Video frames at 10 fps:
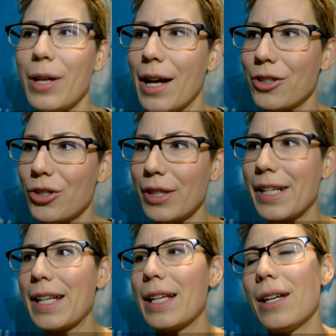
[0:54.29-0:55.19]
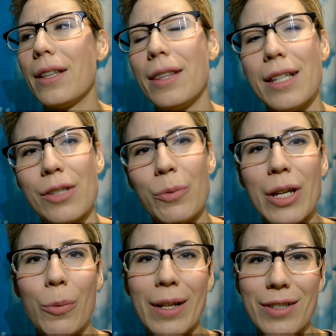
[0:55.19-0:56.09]
We actually this
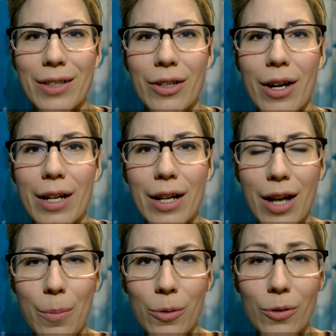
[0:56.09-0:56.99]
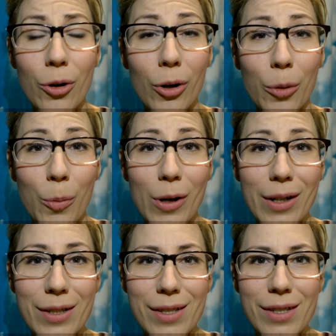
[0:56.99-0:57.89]
week went and got a couple
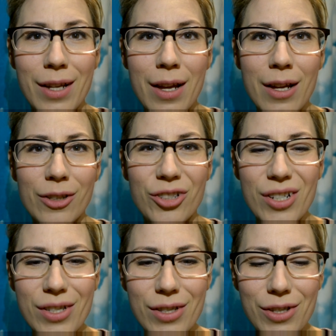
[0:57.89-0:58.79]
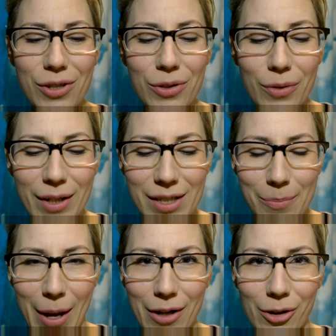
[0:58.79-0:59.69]
cookbooks just to
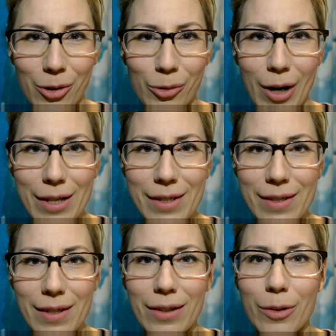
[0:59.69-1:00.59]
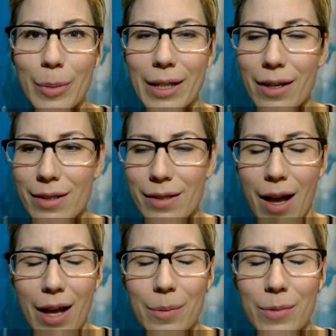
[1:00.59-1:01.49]
expand our horizons a little bit because
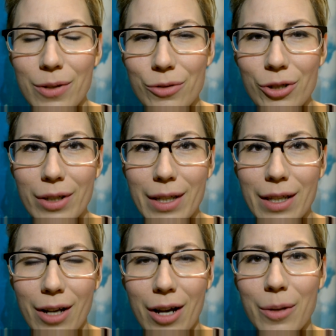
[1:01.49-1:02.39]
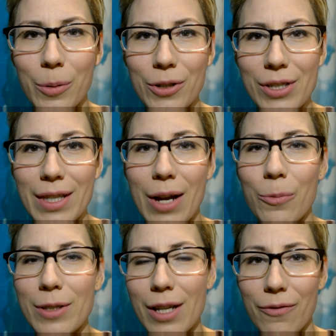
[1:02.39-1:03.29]
I'm usually the kind of person
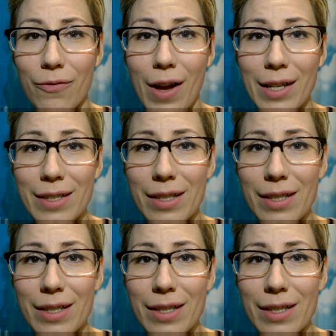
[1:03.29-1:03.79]
that once I find